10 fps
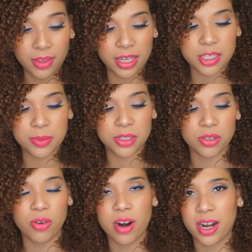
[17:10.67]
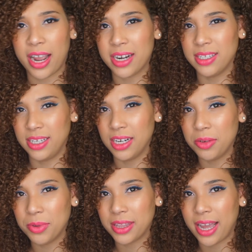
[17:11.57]
It's been so hard kind of
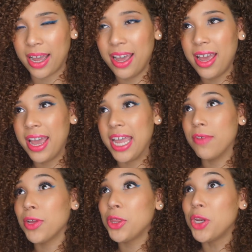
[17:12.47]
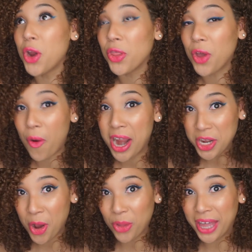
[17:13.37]
dealing with that, even though I
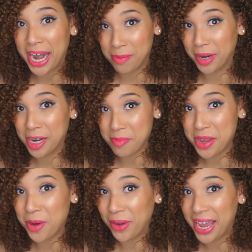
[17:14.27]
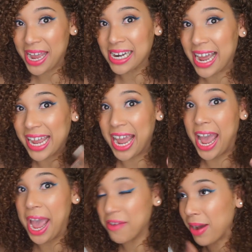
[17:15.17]
know that I'm gonna be okay. Like,
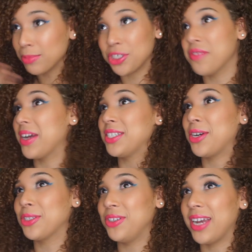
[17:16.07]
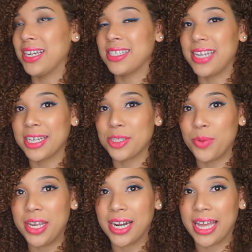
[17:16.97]
I'm sure if I talk to you guys next
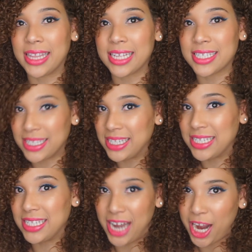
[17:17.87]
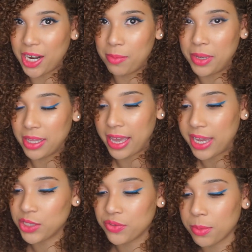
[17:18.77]
week, like, this is not gonna be the
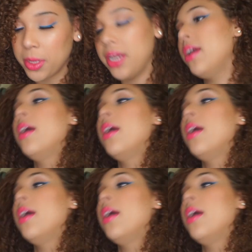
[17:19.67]
case for me.